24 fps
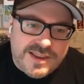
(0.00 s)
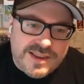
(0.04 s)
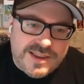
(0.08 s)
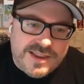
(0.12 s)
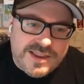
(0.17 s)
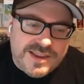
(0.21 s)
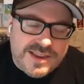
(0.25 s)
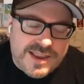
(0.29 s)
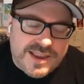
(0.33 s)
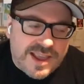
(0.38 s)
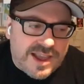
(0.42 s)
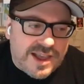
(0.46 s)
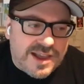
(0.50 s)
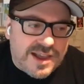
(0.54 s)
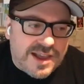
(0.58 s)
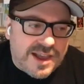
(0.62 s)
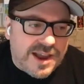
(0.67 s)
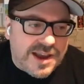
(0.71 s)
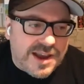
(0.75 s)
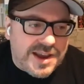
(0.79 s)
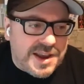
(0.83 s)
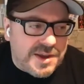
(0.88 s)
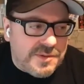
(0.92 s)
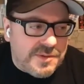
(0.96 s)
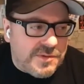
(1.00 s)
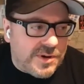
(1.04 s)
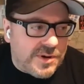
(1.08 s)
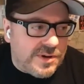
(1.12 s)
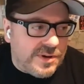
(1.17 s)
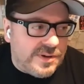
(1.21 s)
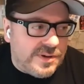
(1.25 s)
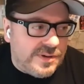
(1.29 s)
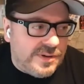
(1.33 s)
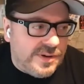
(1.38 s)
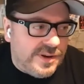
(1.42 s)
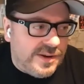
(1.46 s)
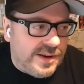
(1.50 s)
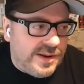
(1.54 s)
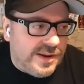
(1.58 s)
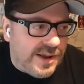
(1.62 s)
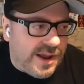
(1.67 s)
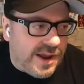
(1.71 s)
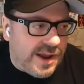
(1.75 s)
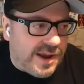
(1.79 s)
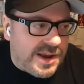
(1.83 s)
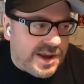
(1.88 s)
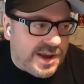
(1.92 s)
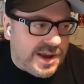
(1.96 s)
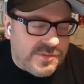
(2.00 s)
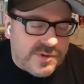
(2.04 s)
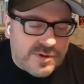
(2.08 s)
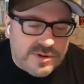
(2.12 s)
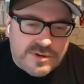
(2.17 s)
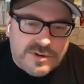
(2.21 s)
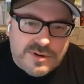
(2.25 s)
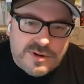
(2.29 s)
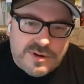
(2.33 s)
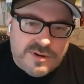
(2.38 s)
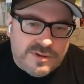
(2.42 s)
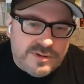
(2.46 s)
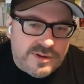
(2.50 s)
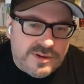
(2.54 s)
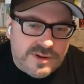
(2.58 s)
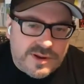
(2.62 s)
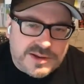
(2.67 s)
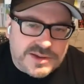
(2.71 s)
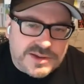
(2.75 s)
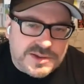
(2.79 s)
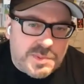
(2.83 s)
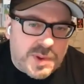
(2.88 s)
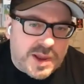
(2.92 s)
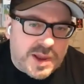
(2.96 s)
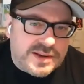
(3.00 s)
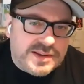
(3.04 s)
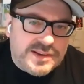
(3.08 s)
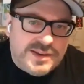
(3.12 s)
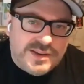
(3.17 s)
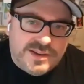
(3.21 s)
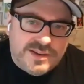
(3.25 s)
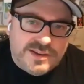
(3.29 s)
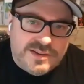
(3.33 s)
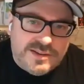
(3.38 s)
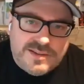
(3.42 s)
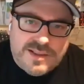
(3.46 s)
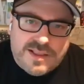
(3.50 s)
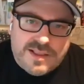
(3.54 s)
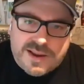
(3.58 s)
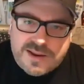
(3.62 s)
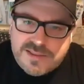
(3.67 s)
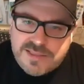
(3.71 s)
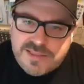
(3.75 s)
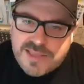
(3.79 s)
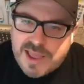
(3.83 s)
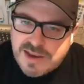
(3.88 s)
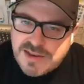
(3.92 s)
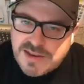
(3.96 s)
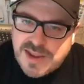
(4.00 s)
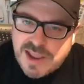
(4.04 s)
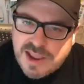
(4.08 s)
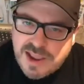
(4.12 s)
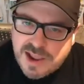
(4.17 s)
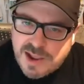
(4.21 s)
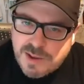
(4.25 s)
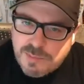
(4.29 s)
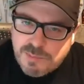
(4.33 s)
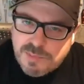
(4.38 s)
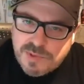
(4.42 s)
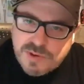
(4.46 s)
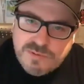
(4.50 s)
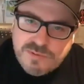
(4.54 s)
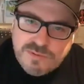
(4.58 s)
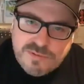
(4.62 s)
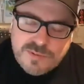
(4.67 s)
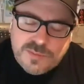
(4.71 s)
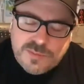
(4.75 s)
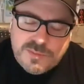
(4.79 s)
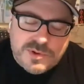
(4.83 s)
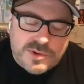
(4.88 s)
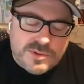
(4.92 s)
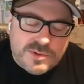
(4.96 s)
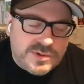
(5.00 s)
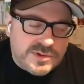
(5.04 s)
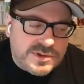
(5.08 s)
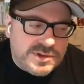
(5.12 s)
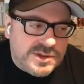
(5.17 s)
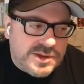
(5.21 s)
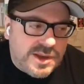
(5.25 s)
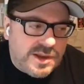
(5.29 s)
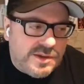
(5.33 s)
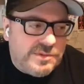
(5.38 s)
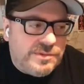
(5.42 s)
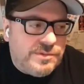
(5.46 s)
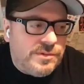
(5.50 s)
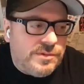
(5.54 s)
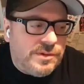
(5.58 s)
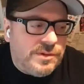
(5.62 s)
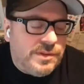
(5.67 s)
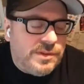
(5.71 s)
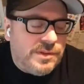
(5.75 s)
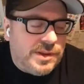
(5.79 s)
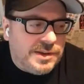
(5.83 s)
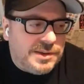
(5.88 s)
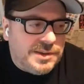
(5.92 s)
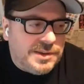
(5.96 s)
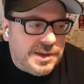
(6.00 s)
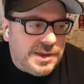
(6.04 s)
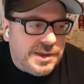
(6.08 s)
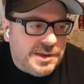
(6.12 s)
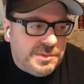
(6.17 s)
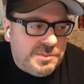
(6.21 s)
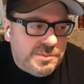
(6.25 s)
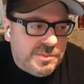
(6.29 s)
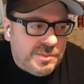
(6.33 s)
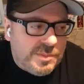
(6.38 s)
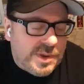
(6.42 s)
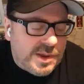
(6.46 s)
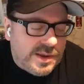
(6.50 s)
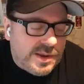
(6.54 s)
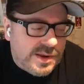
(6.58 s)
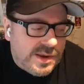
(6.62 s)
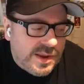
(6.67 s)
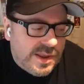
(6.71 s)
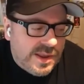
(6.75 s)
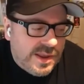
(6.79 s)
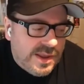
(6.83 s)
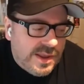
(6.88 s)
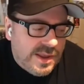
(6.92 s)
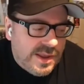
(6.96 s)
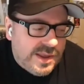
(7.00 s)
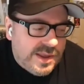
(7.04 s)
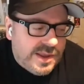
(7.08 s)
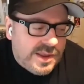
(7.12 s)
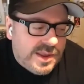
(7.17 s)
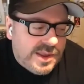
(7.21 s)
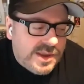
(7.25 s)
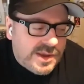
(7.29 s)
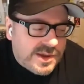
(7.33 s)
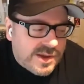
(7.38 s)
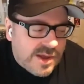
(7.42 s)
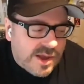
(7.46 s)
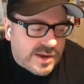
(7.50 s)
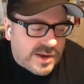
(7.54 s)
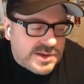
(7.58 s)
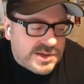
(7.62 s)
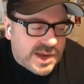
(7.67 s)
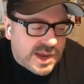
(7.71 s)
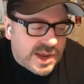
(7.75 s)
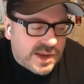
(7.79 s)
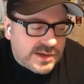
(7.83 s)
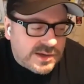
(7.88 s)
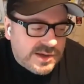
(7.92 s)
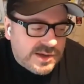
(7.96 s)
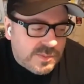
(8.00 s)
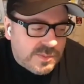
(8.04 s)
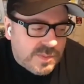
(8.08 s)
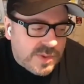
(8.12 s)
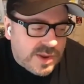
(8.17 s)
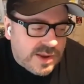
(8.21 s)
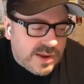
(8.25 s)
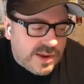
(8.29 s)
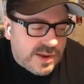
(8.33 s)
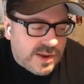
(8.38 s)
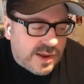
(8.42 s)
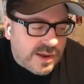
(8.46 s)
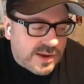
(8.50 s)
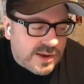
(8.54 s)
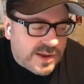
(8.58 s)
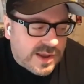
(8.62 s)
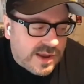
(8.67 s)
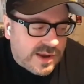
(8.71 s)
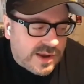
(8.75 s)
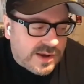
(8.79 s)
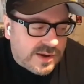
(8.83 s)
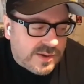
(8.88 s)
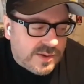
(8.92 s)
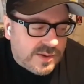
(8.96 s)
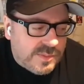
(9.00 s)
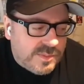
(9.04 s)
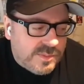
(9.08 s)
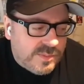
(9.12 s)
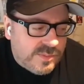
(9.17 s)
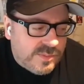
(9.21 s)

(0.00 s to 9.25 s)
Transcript: yeah, I never expected like that to happen from doing stuff for LinkedIn, but he contacted me. I kind of